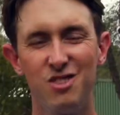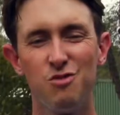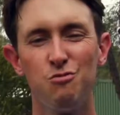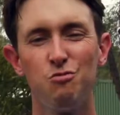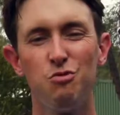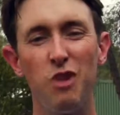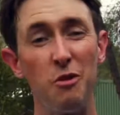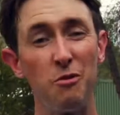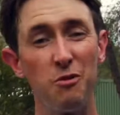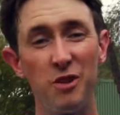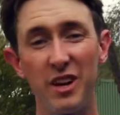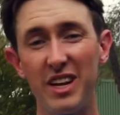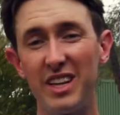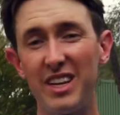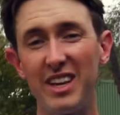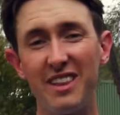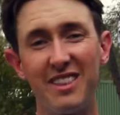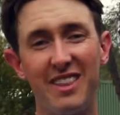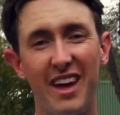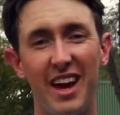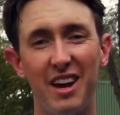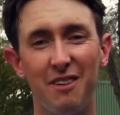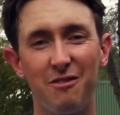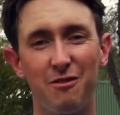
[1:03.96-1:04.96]
We're really
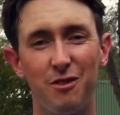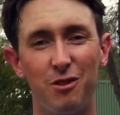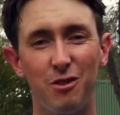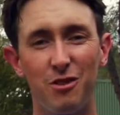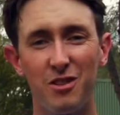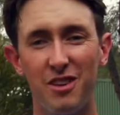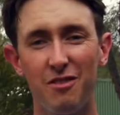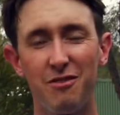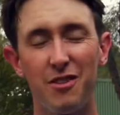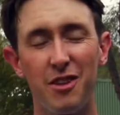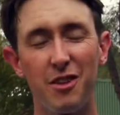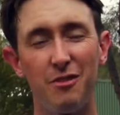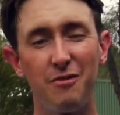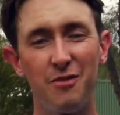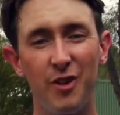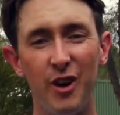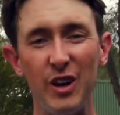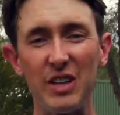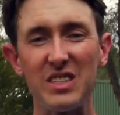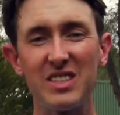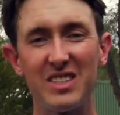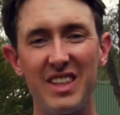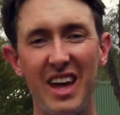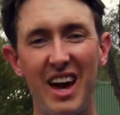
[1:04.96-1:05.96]
thankful for the
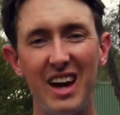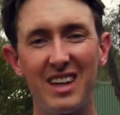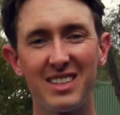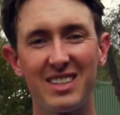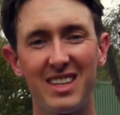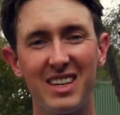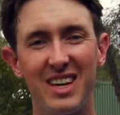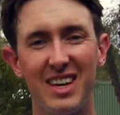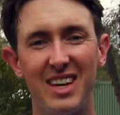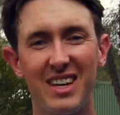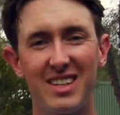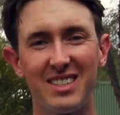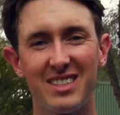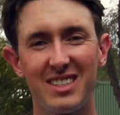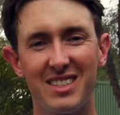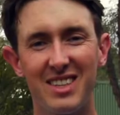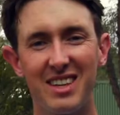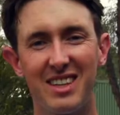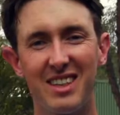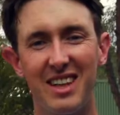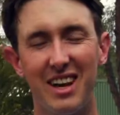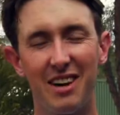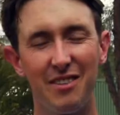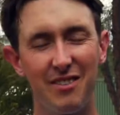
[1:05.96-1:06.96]
first thousand kids
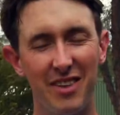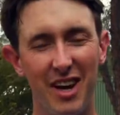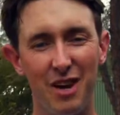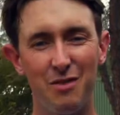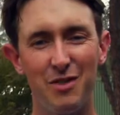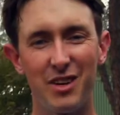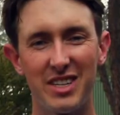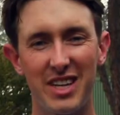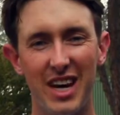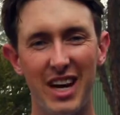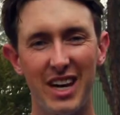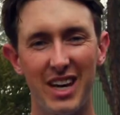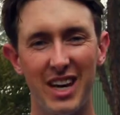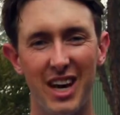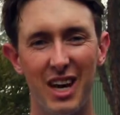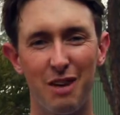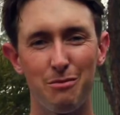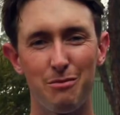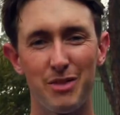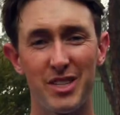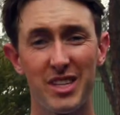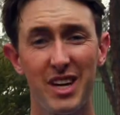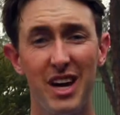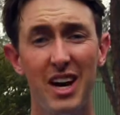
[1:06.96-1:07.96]
that have come on day
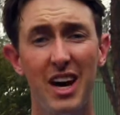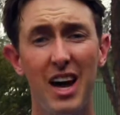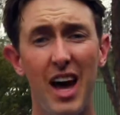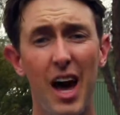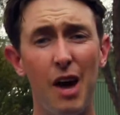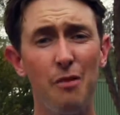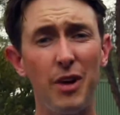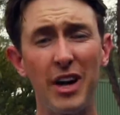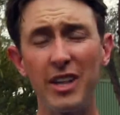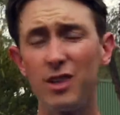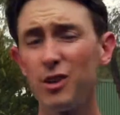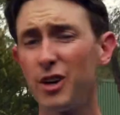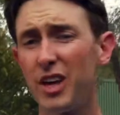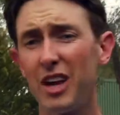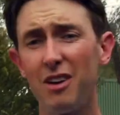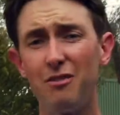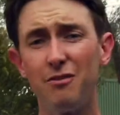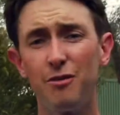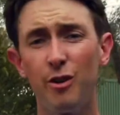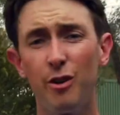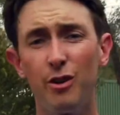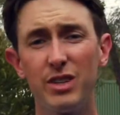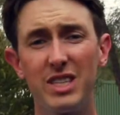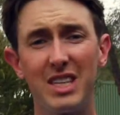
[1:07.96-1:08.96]
camps, and we're looking
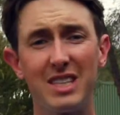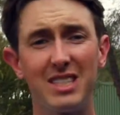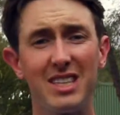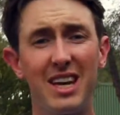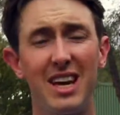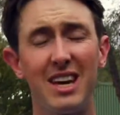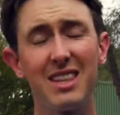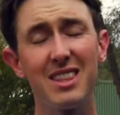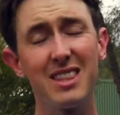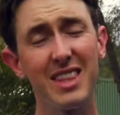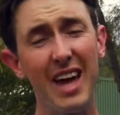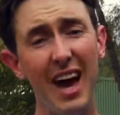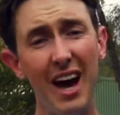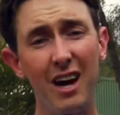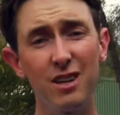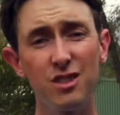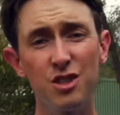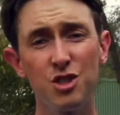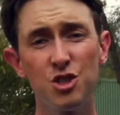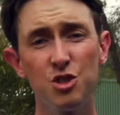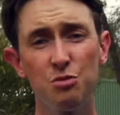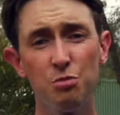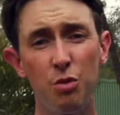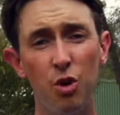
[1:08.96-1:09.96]
forward to seeing
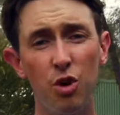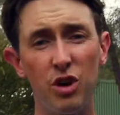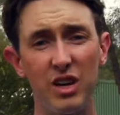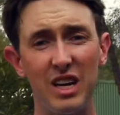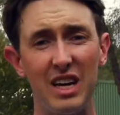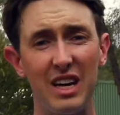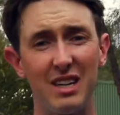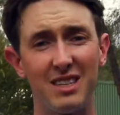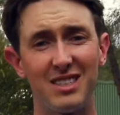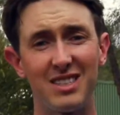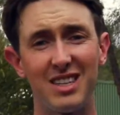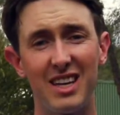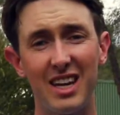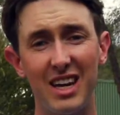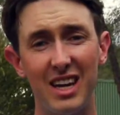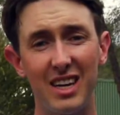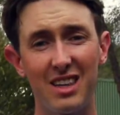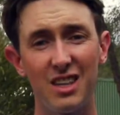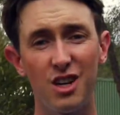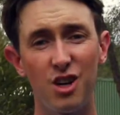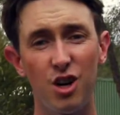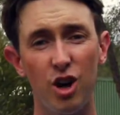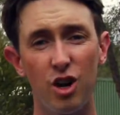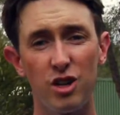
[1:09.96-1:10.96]
thousands more kids
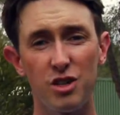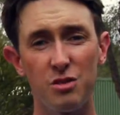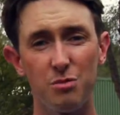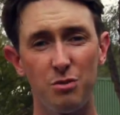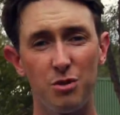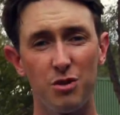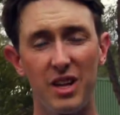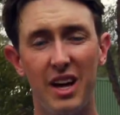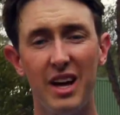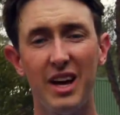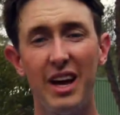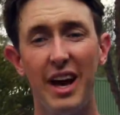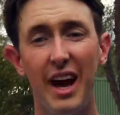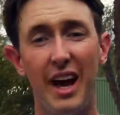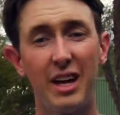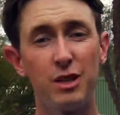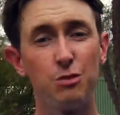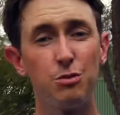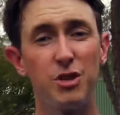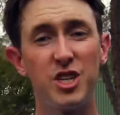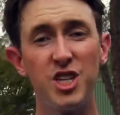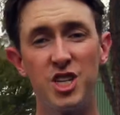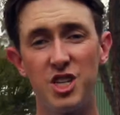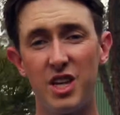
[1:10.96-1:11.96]
hear the gospel
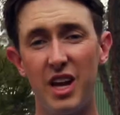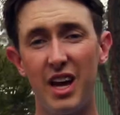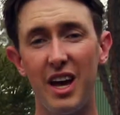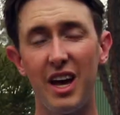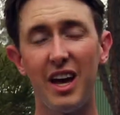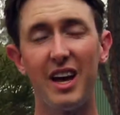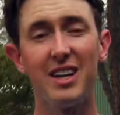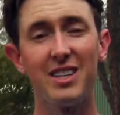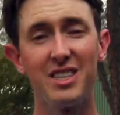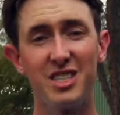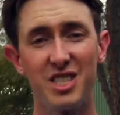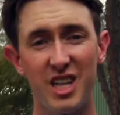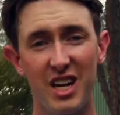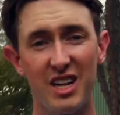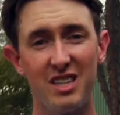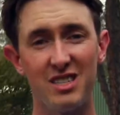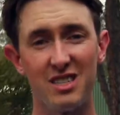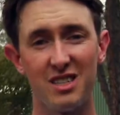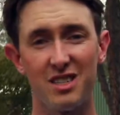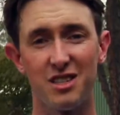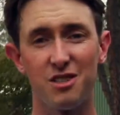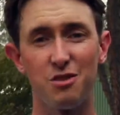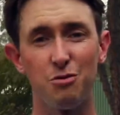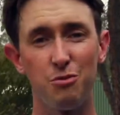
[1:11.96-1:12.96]
as we share
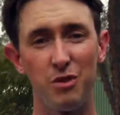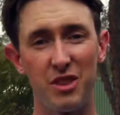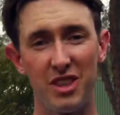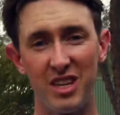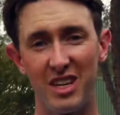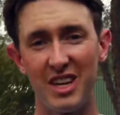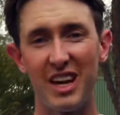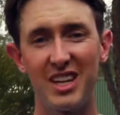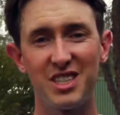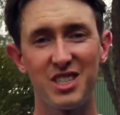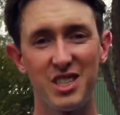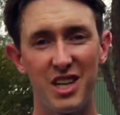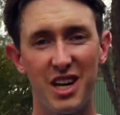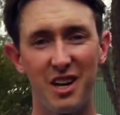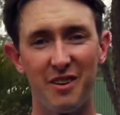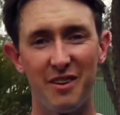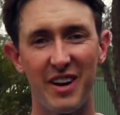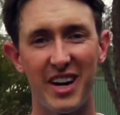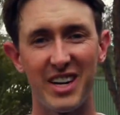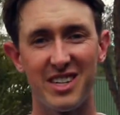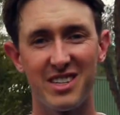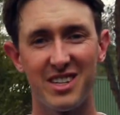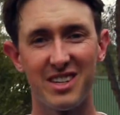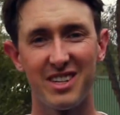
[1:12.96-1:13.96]
Jesus with the next
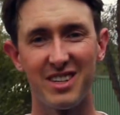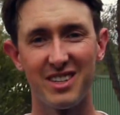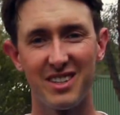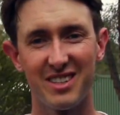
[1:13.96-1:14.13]
generation.